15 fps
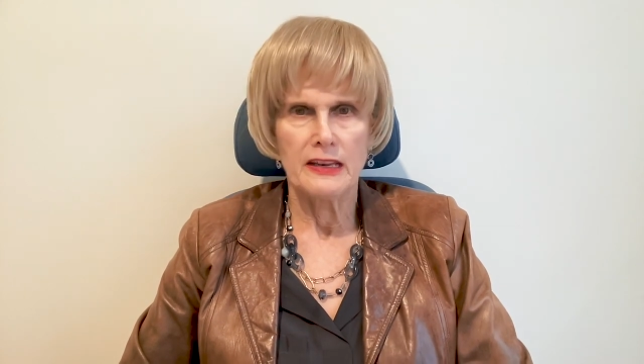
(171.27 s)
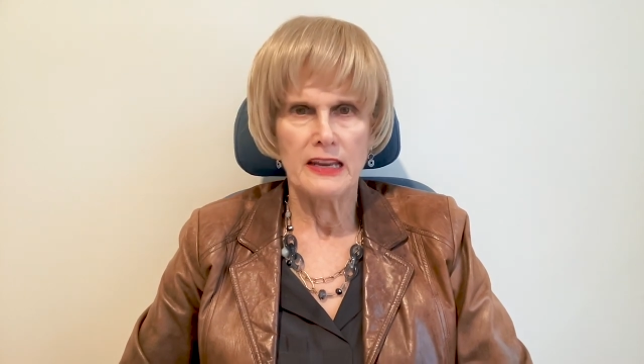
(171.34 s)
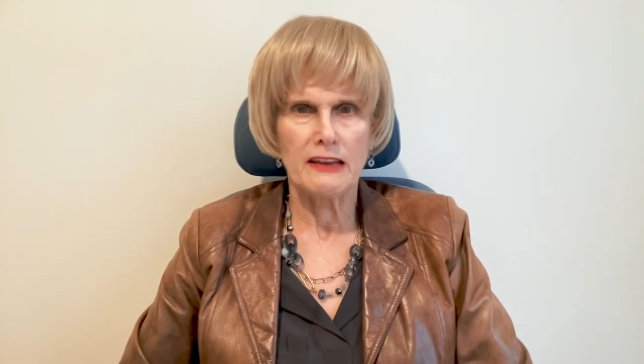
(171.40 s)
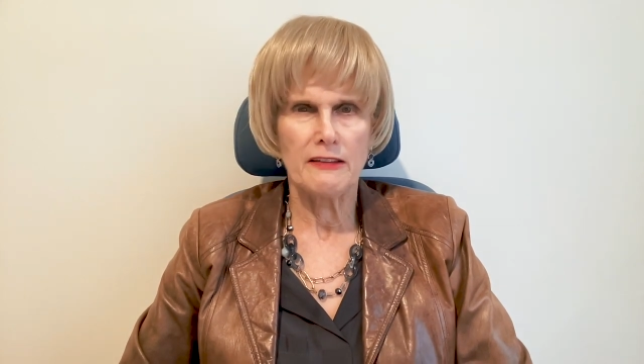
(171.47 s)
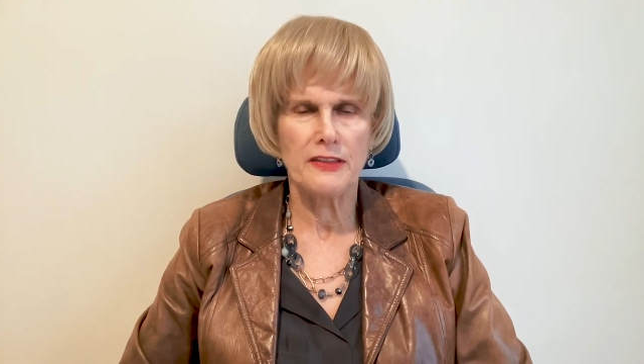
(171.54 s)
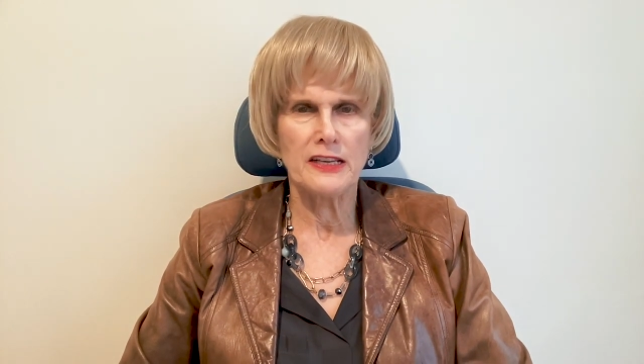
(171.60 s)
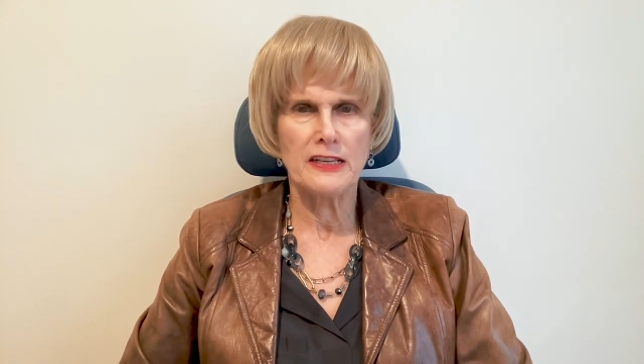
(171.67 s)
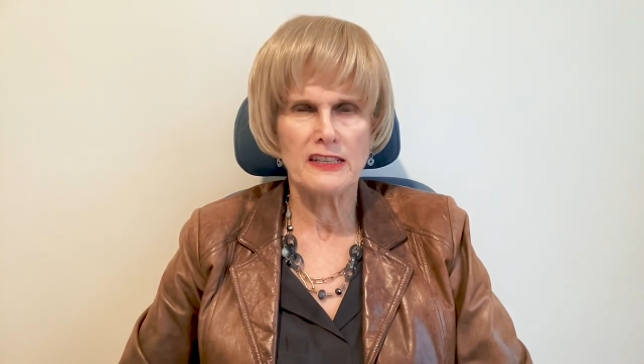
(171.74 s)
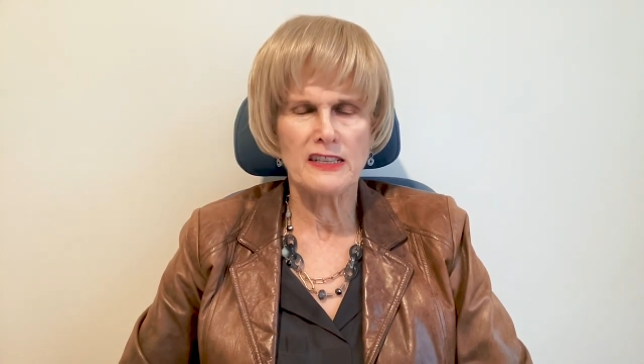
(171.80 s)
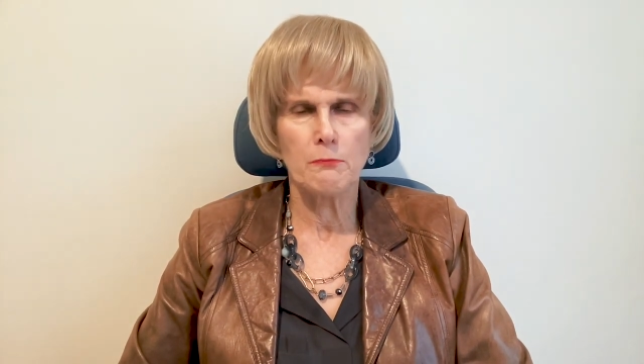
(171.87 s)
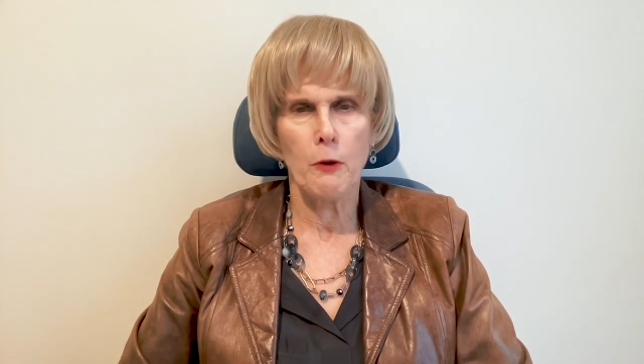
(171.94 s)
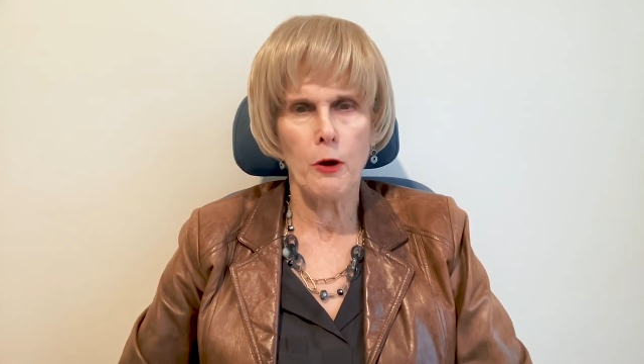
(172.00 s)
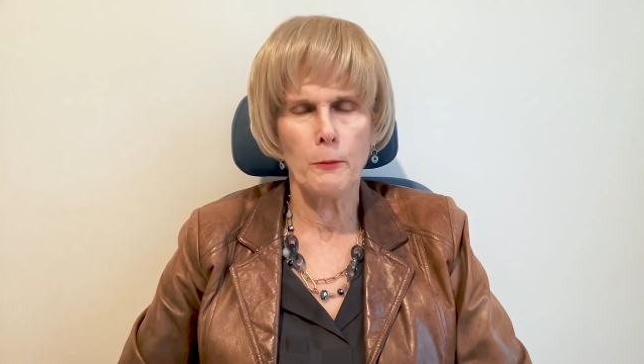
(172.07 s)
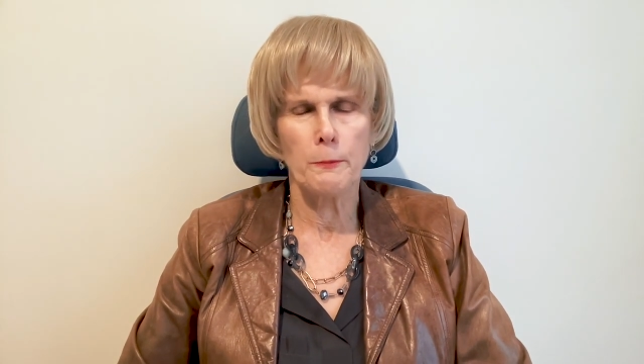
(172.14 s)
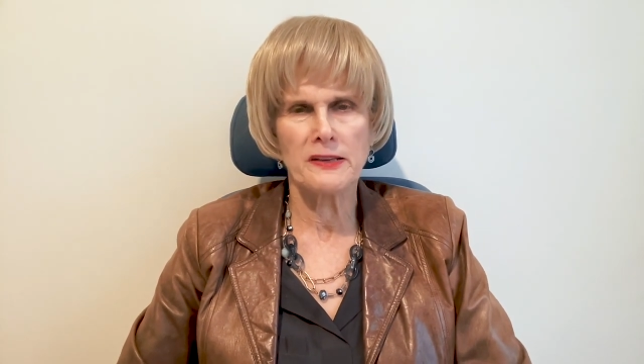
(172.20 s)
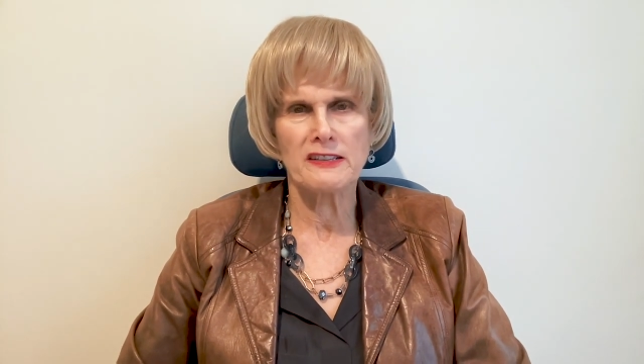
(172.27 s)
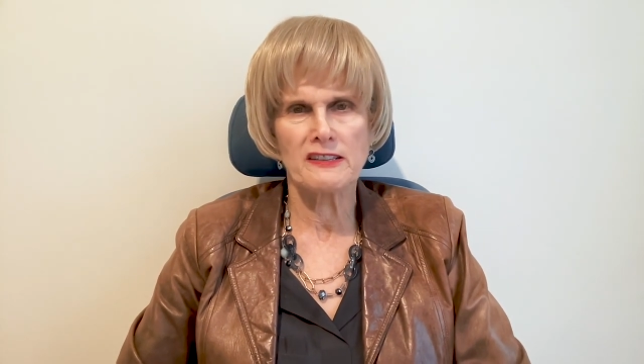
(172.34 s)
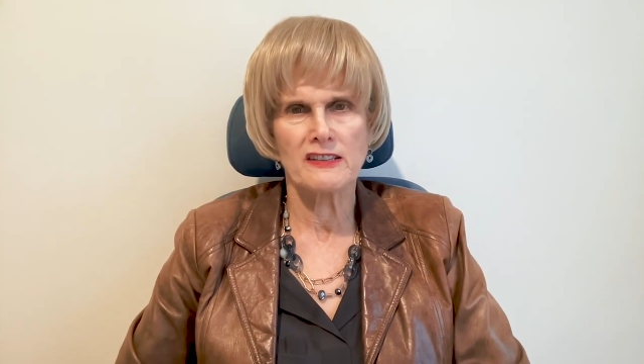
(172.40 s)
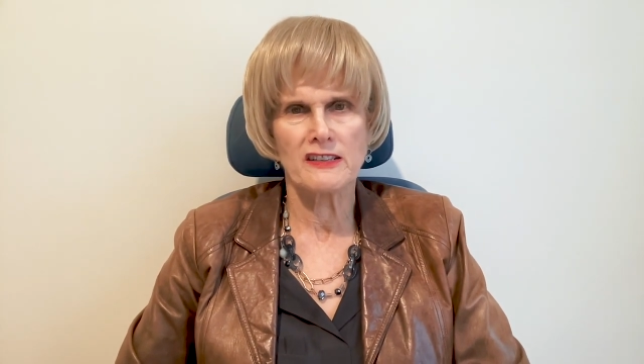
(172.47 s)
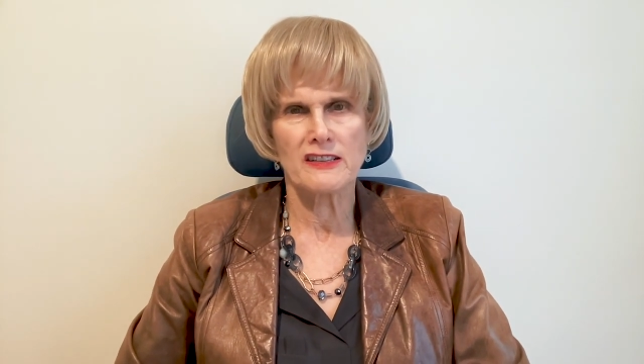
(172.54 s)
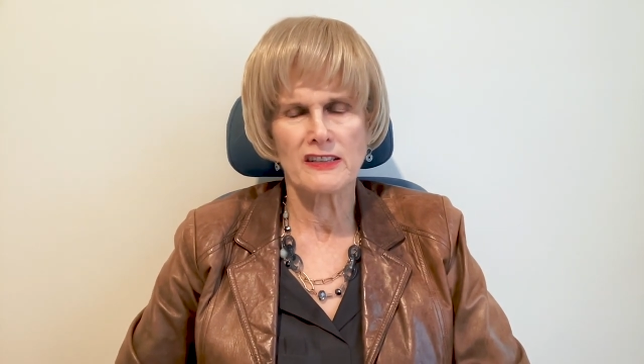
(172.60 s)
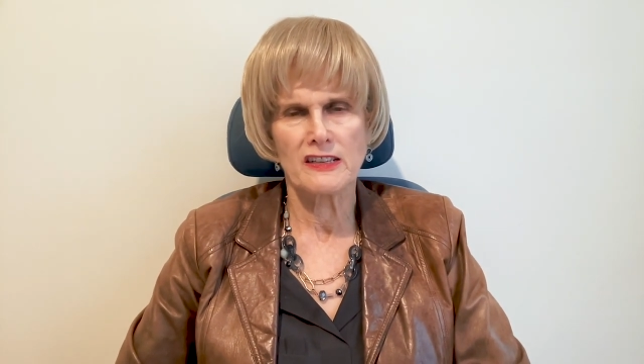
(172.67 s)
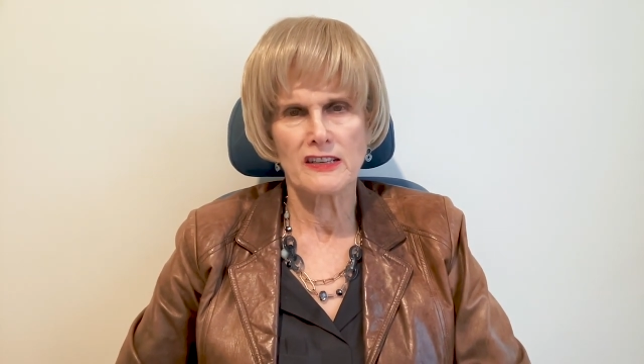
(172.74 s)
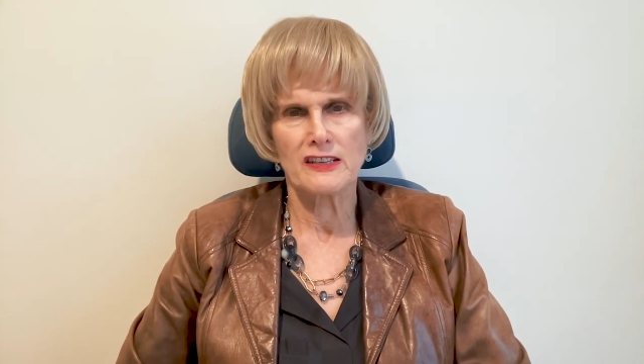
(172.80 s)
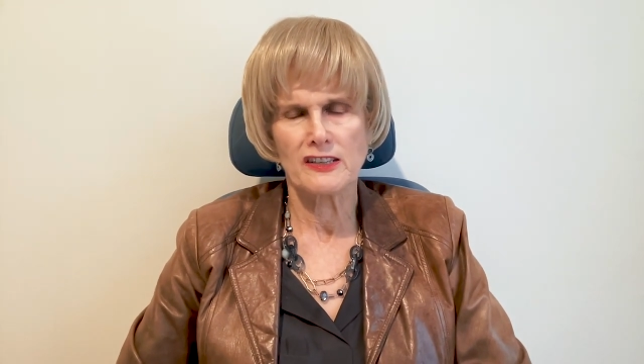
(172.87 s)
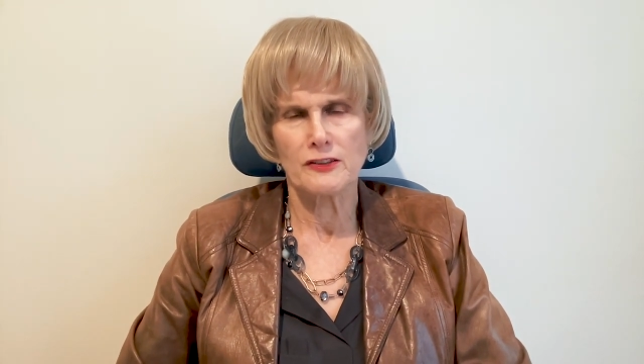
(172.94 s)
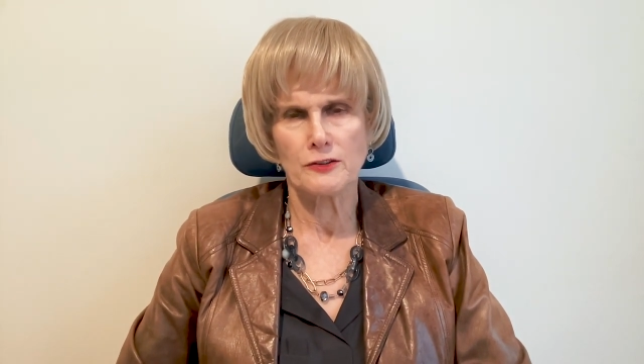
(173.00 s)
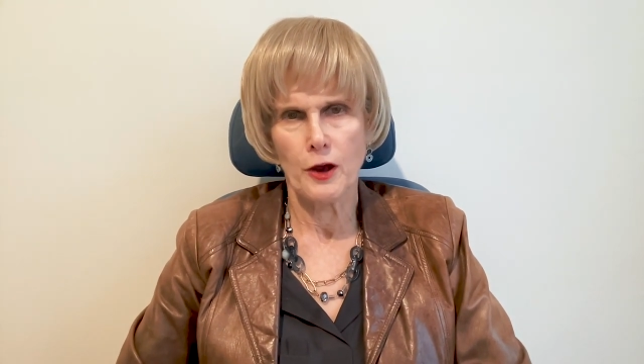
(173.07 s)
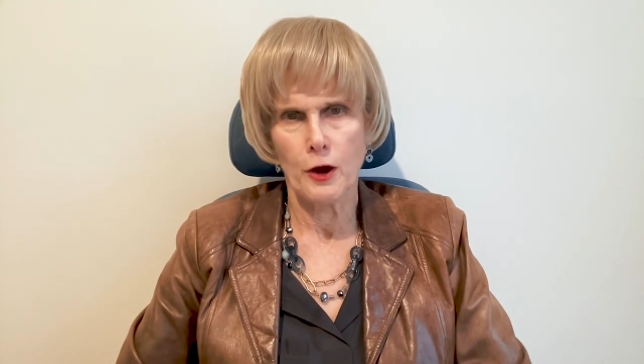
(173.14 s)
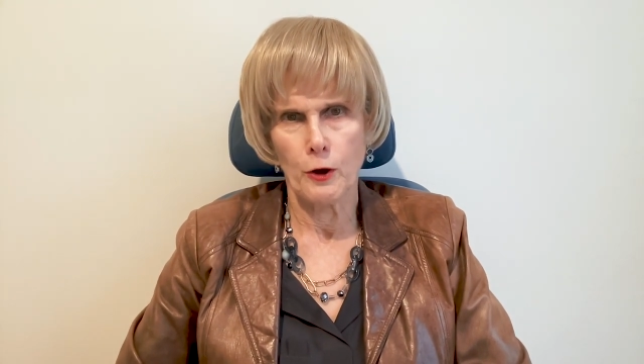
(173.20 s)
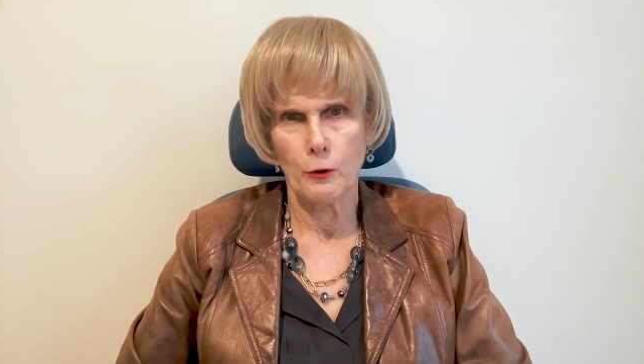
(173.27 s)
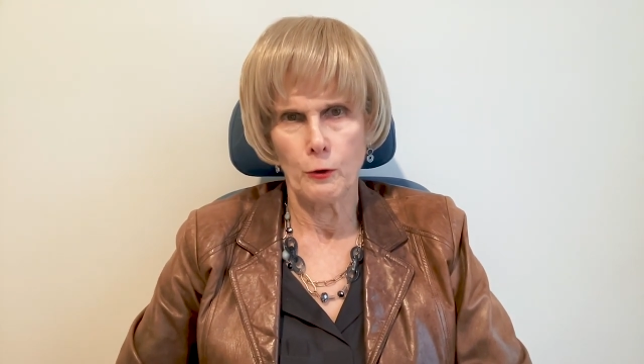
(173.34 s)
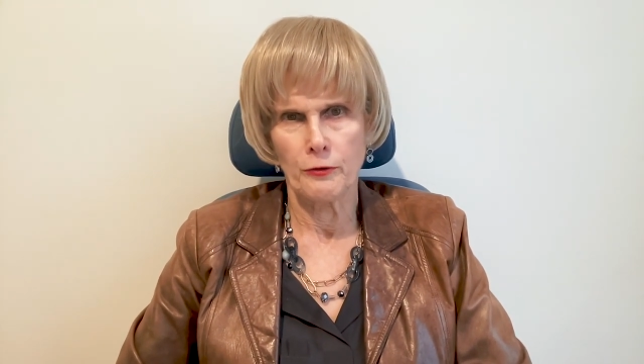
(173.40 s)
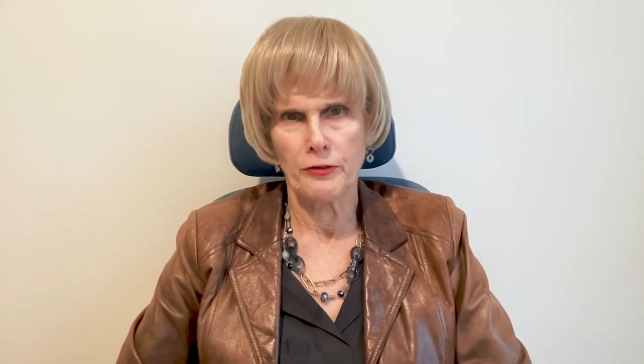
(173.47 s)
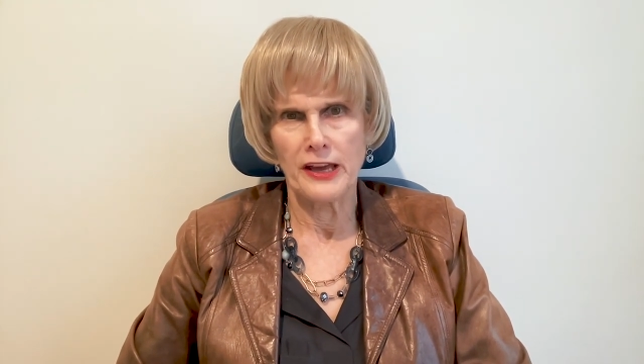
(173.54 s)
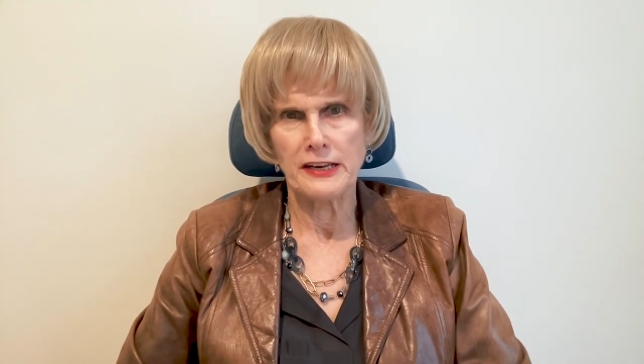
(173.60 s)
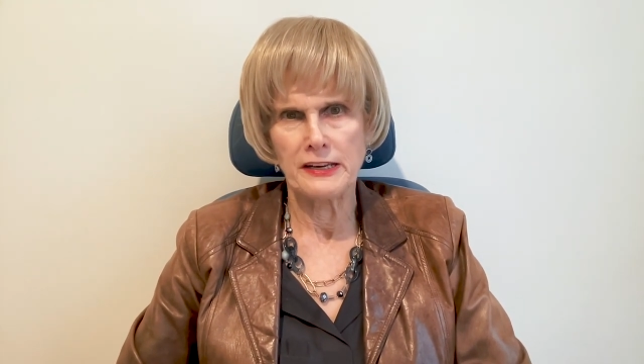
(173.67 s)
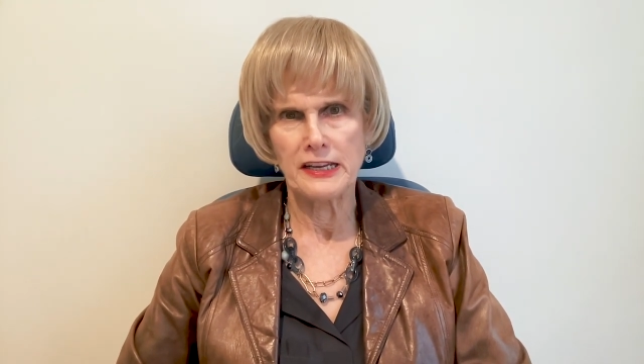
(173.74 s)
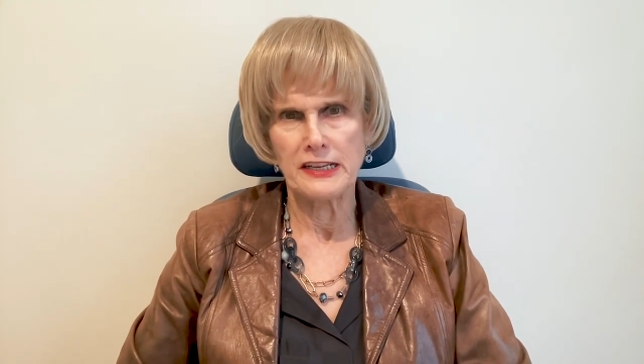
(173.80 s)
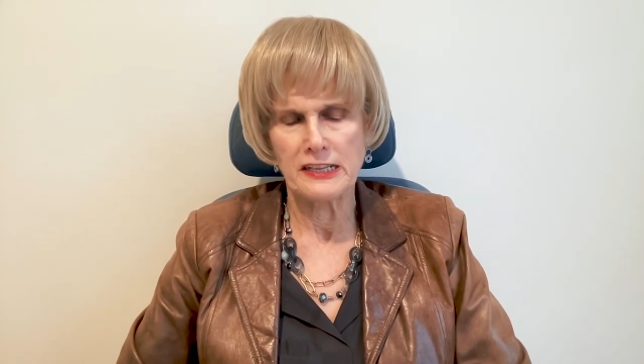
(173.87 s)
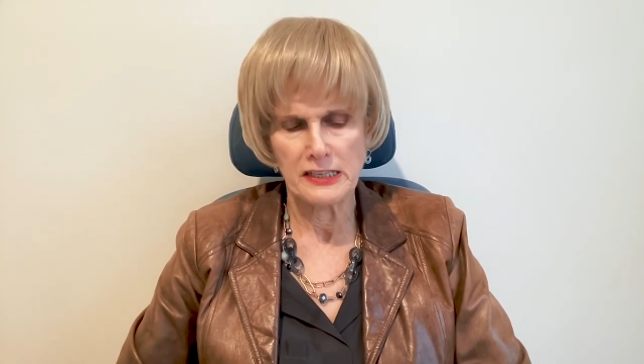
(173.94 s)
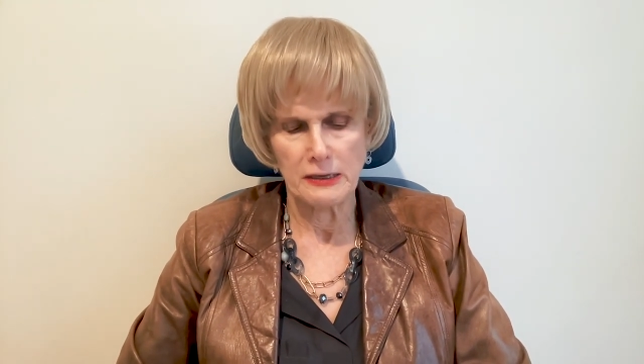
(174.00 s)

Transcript: Now, these small businesses know they need